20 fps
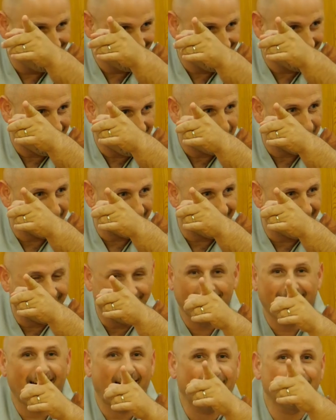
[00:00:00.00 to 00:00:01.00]
the
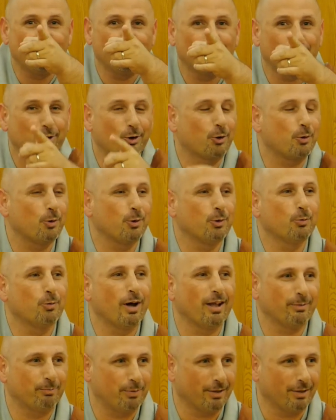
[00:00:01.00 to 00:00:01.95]
camera, I don't talk with one